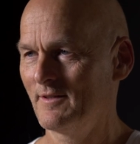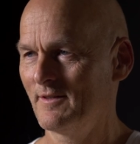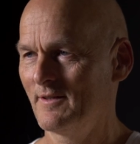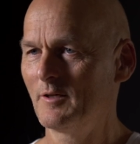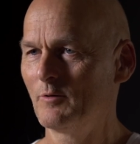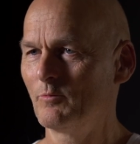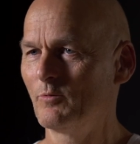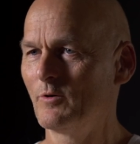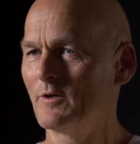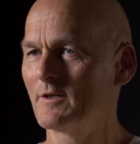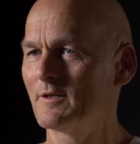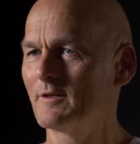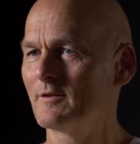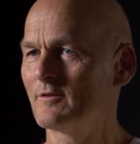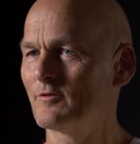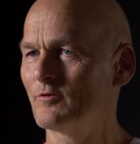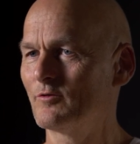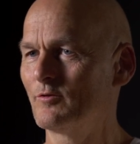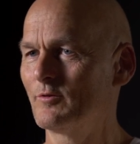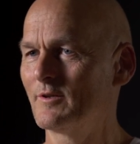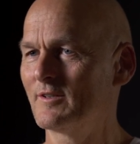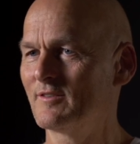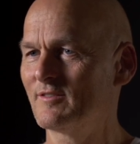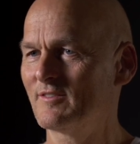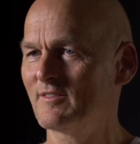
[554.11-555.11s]
He wanted
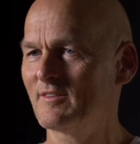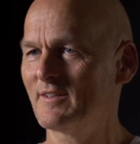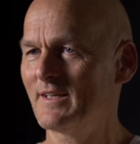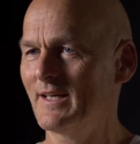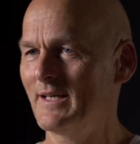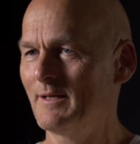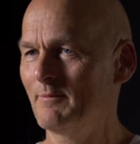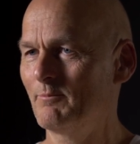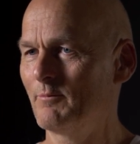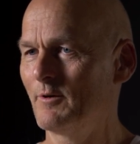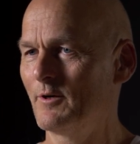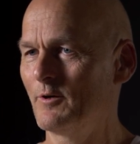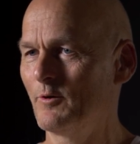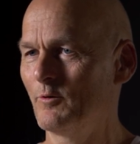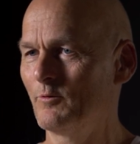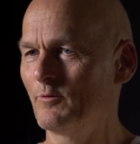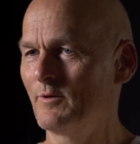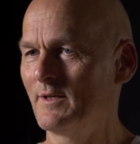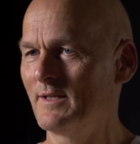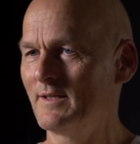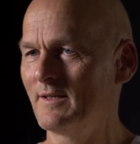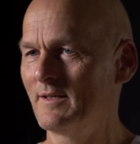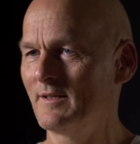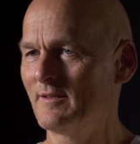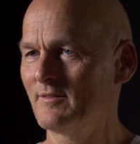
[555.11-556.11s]
to escape
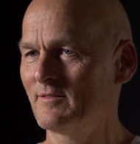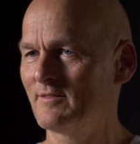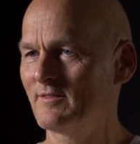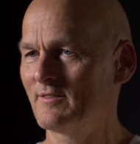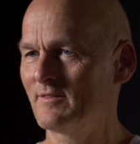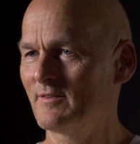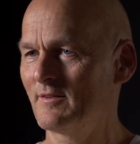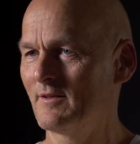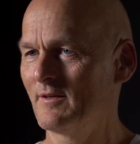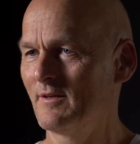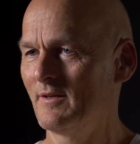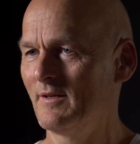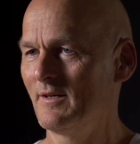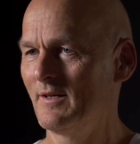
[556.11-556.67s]
loneliness.